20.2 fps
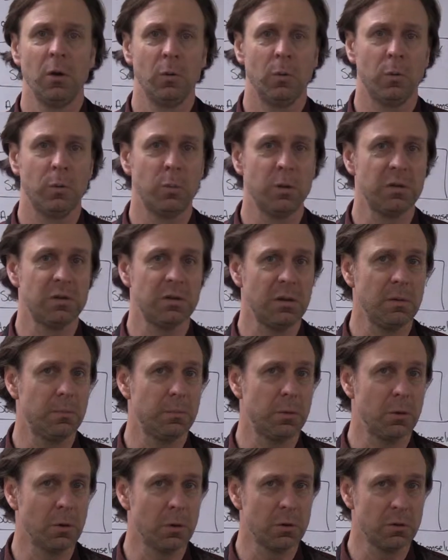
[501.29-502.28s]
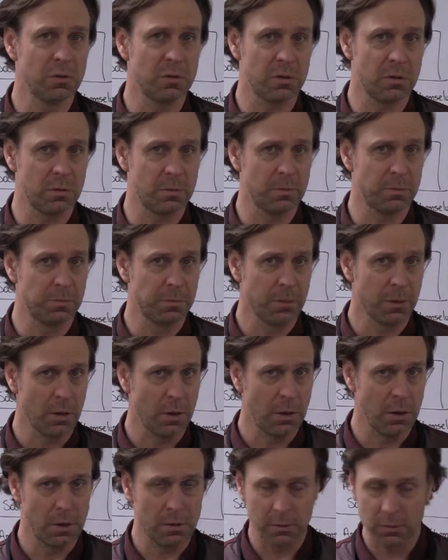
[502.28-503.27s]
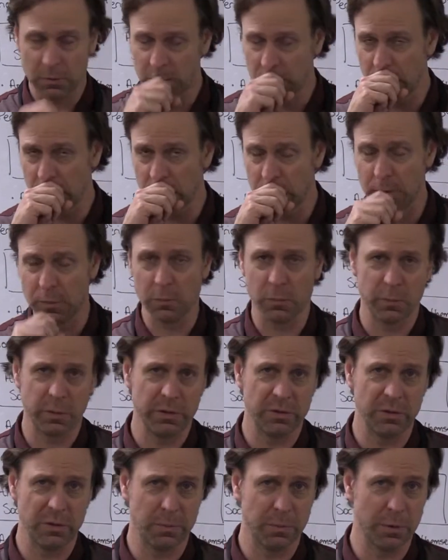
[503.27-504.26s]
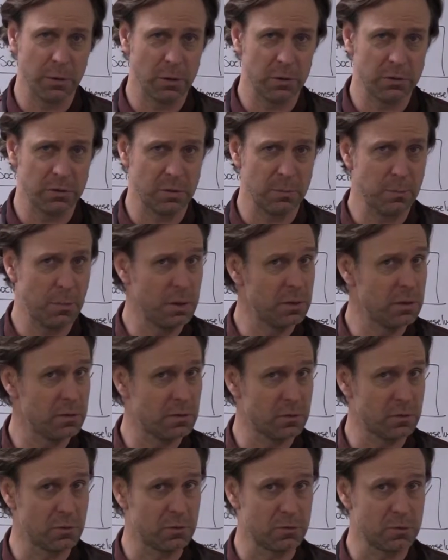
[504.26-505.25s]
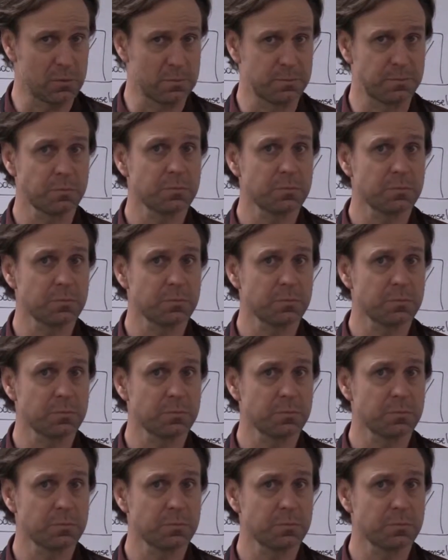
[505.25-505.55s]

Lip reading: when we see Puritan ministers